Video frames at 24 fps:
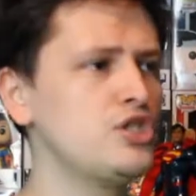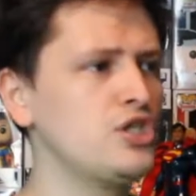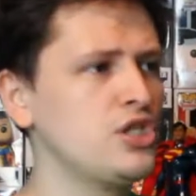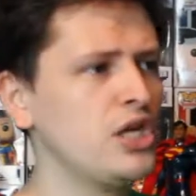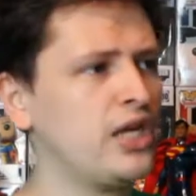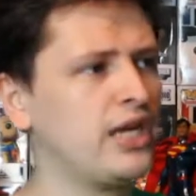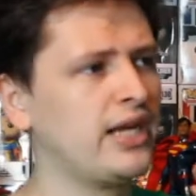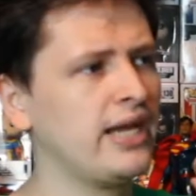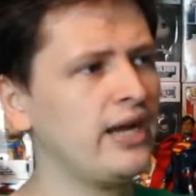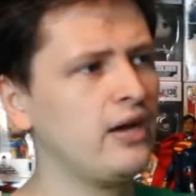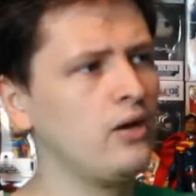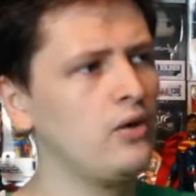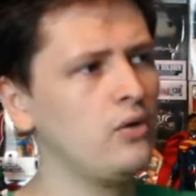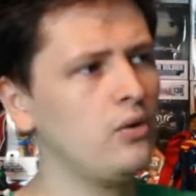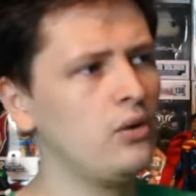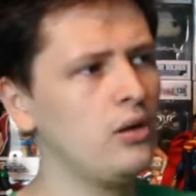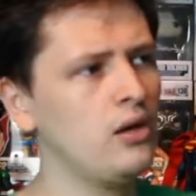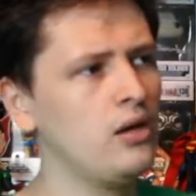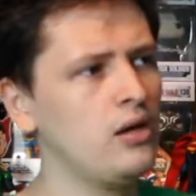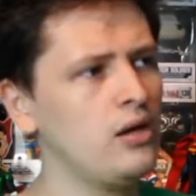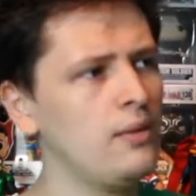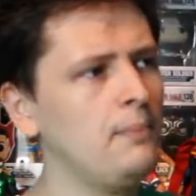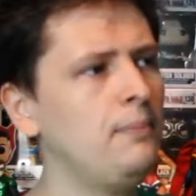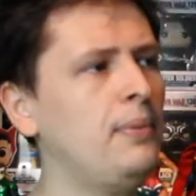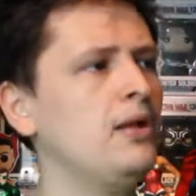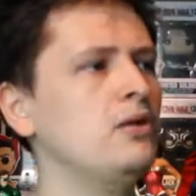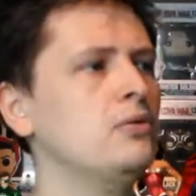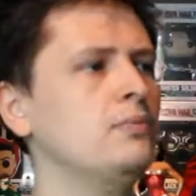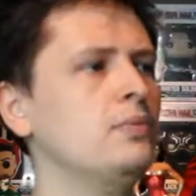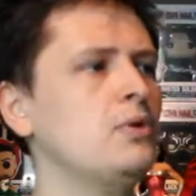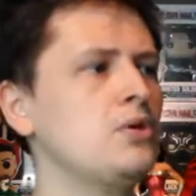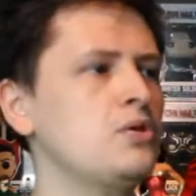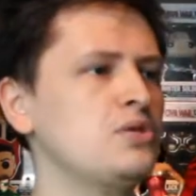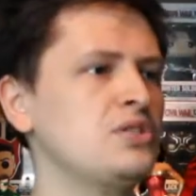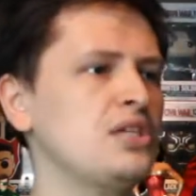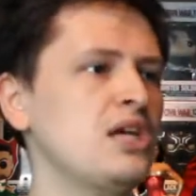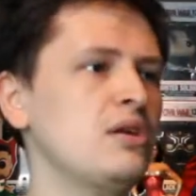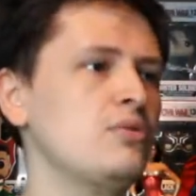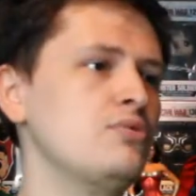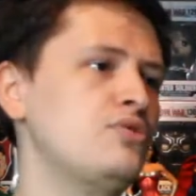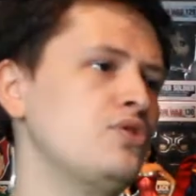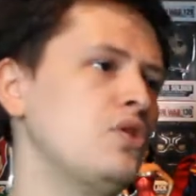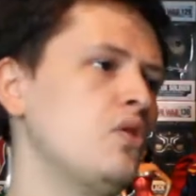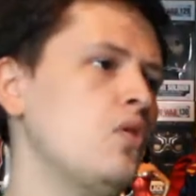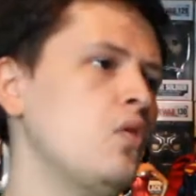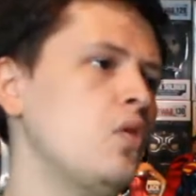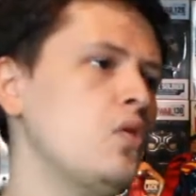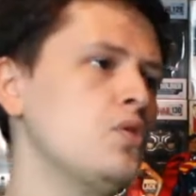Check out Petalbox
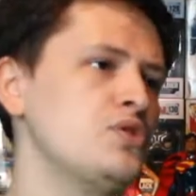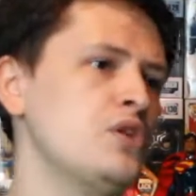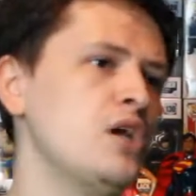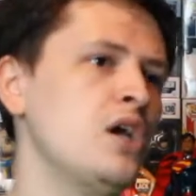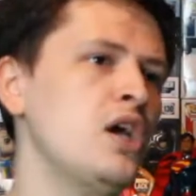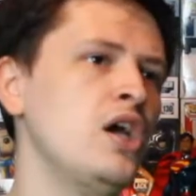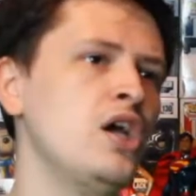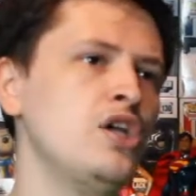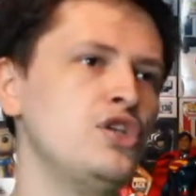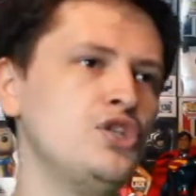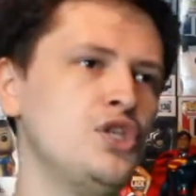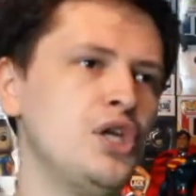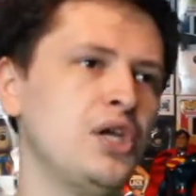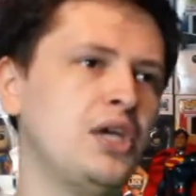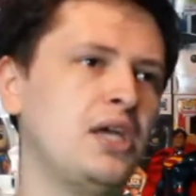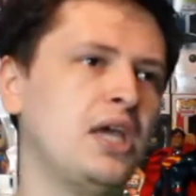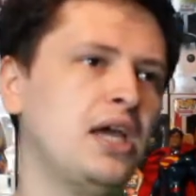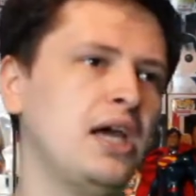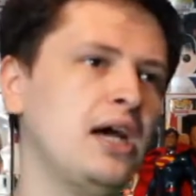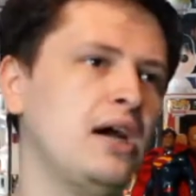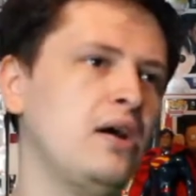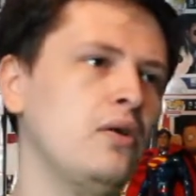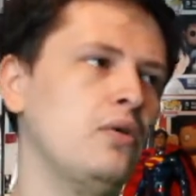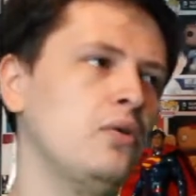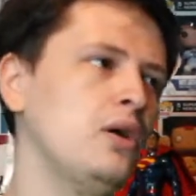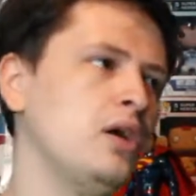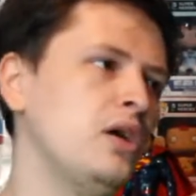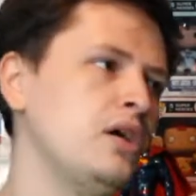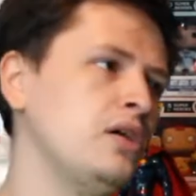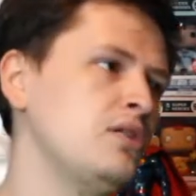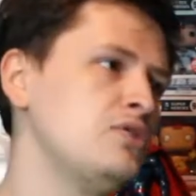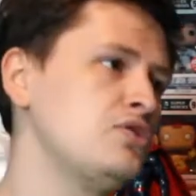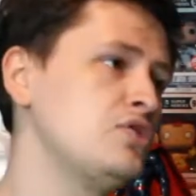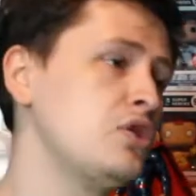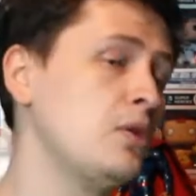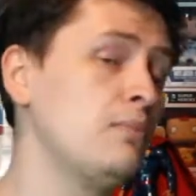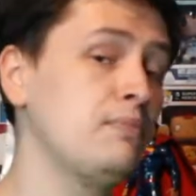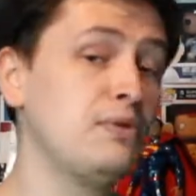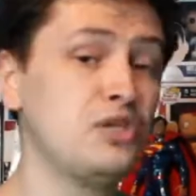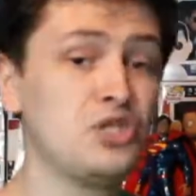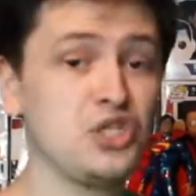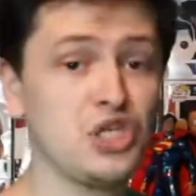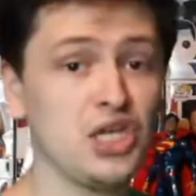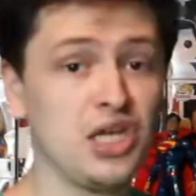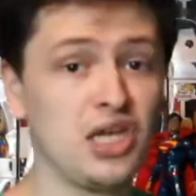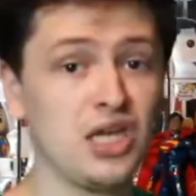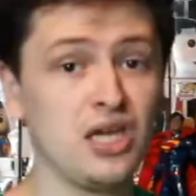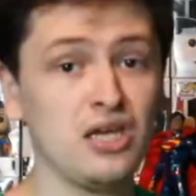Outdoors. Check out Zombie
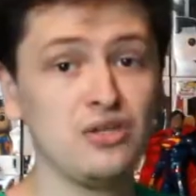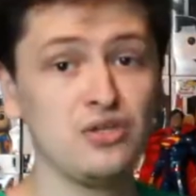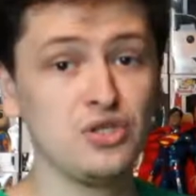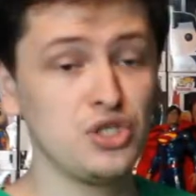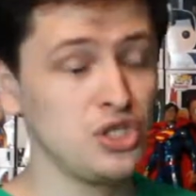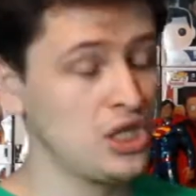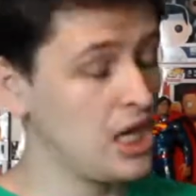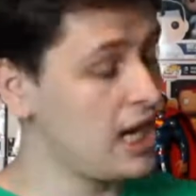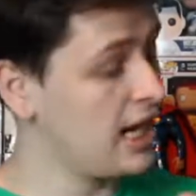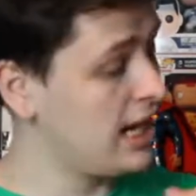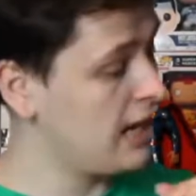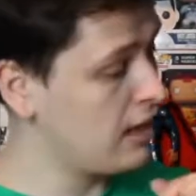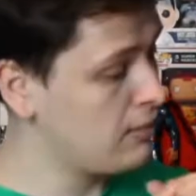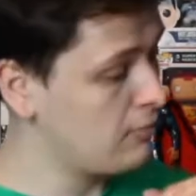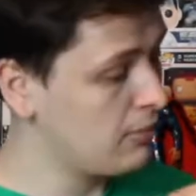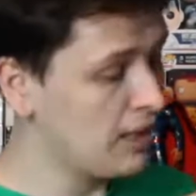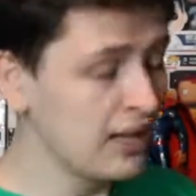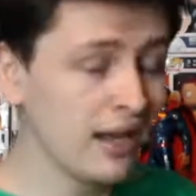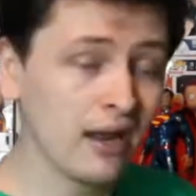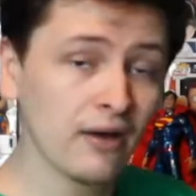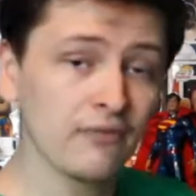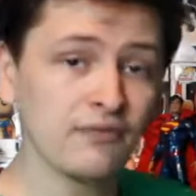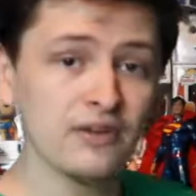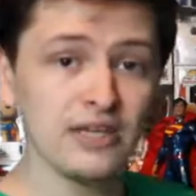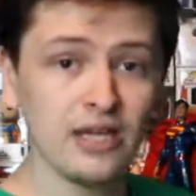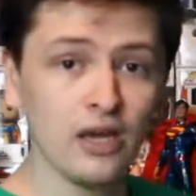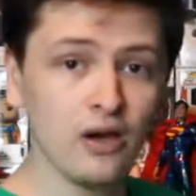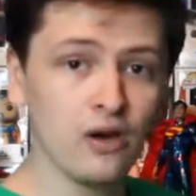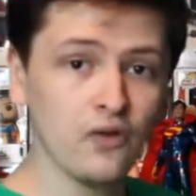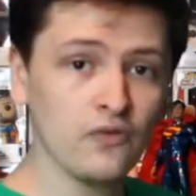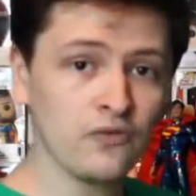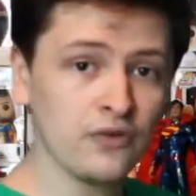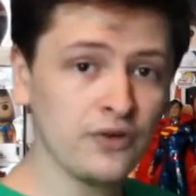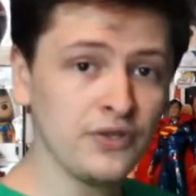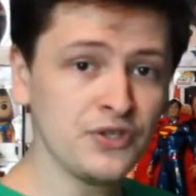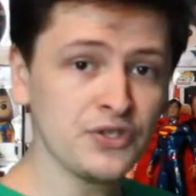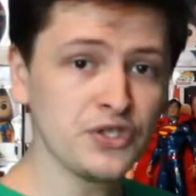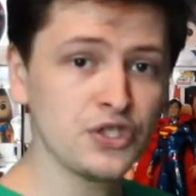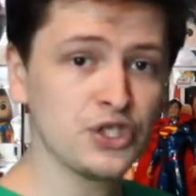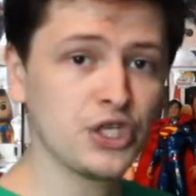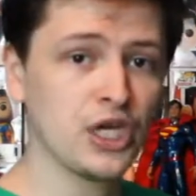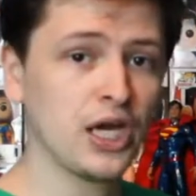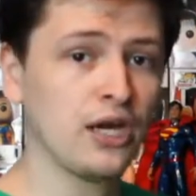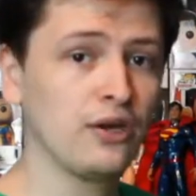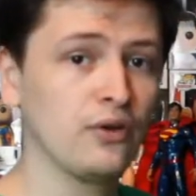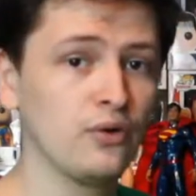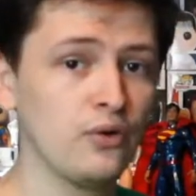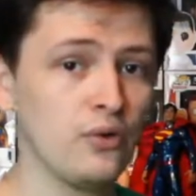Chicken. Check out my lovely girlfriend's
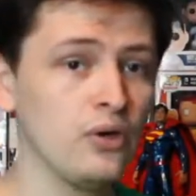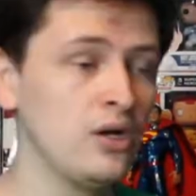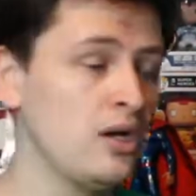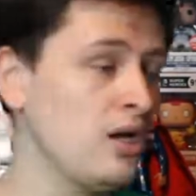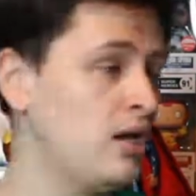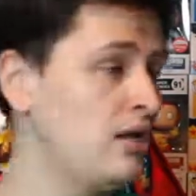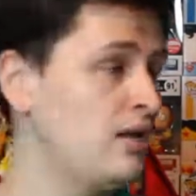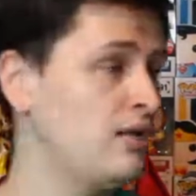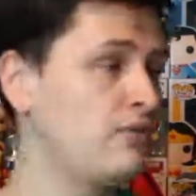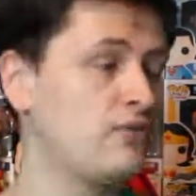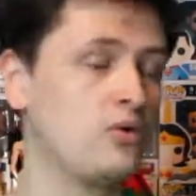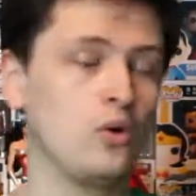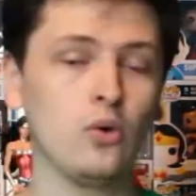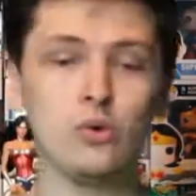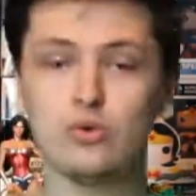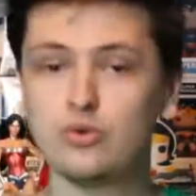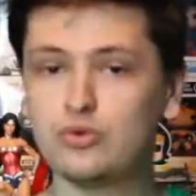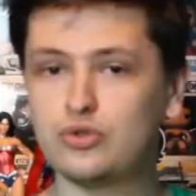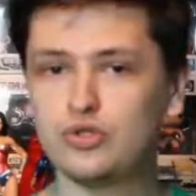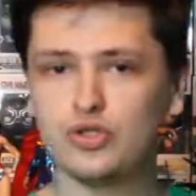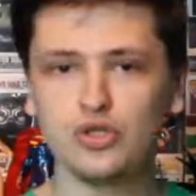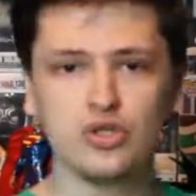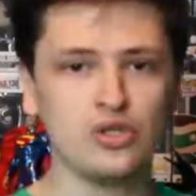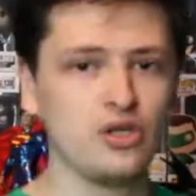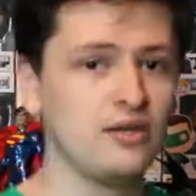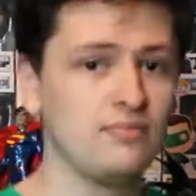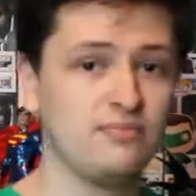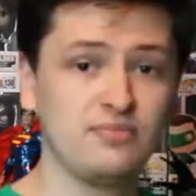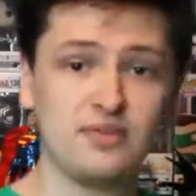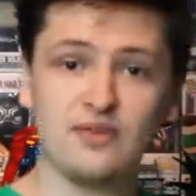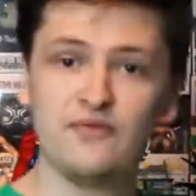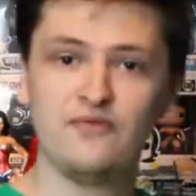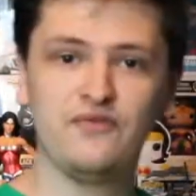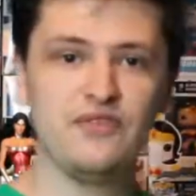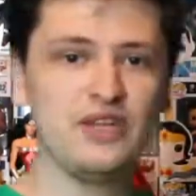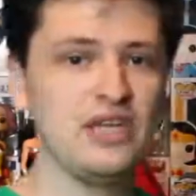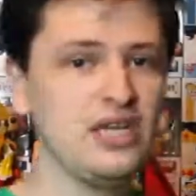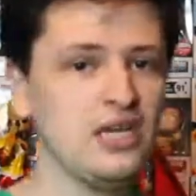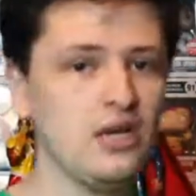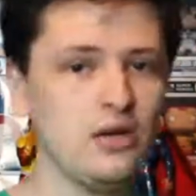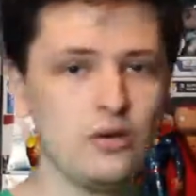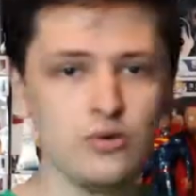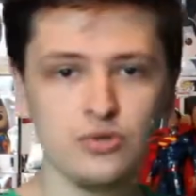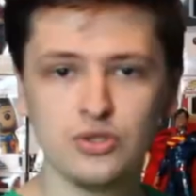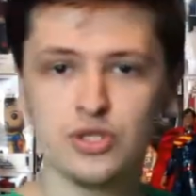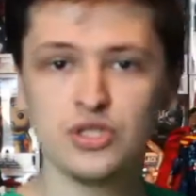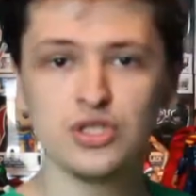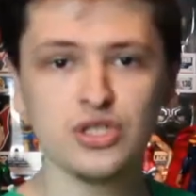channel. We've got all types of
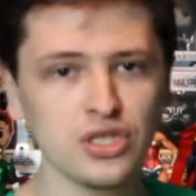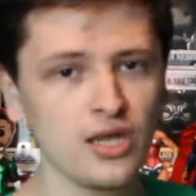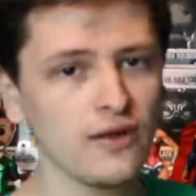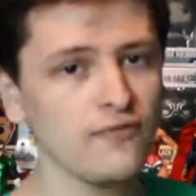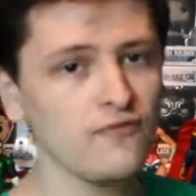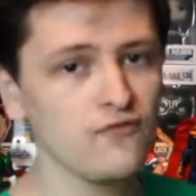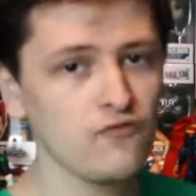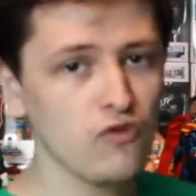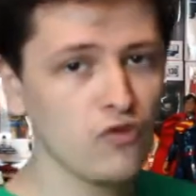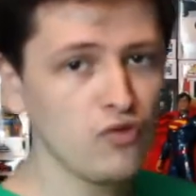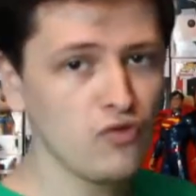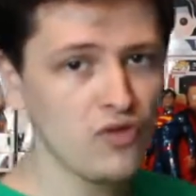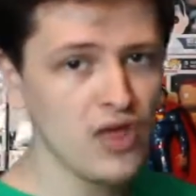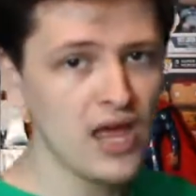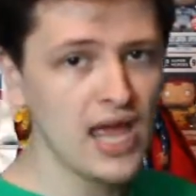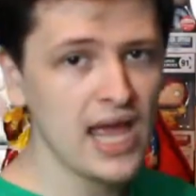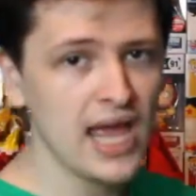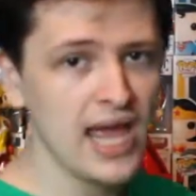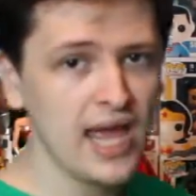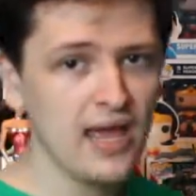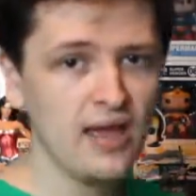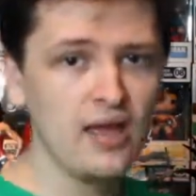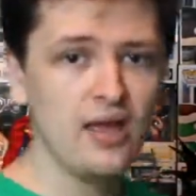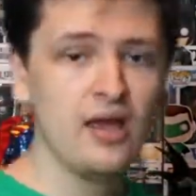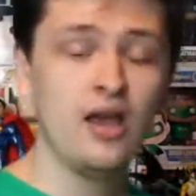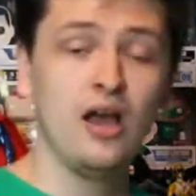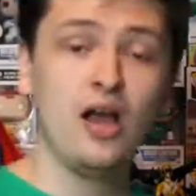videos and stuff from there.